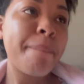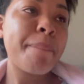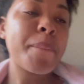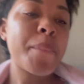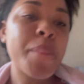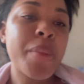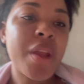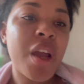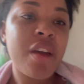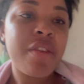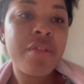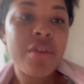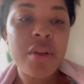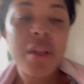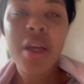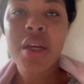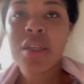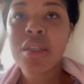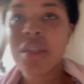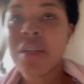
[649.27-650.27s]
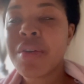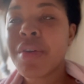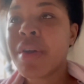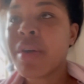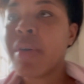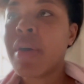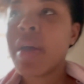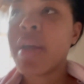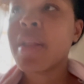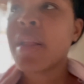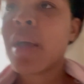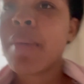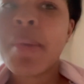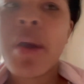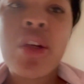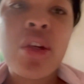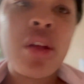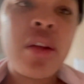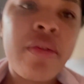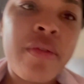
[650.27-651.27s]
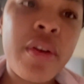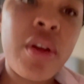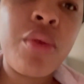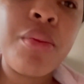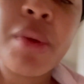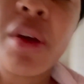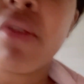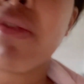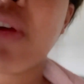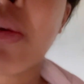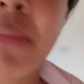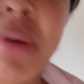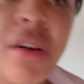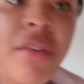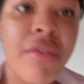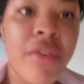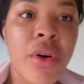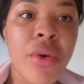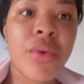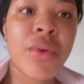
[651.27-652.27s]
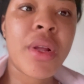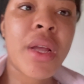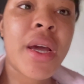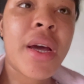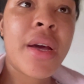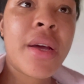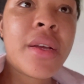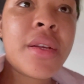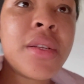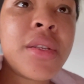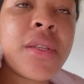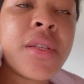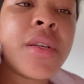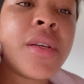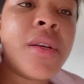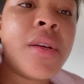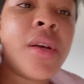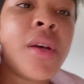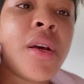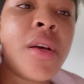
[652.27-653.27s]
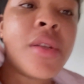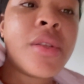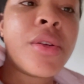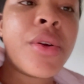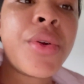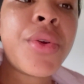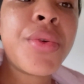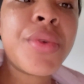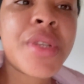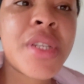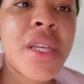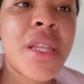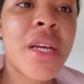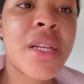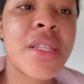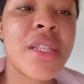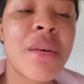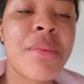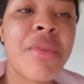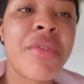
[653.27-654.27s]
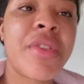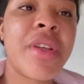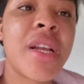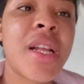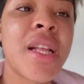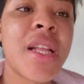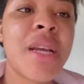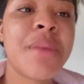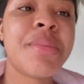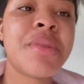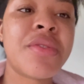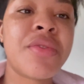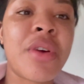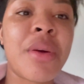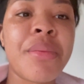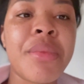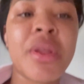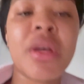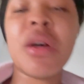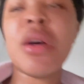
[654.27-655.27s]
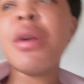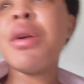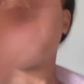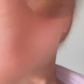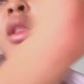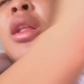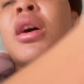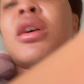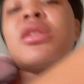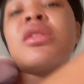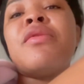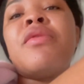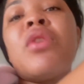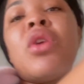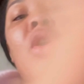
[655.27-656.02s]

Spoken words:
I feel like cereal, and I'm actually filming from my phone, guys. So you see that some of the clips from the last vlog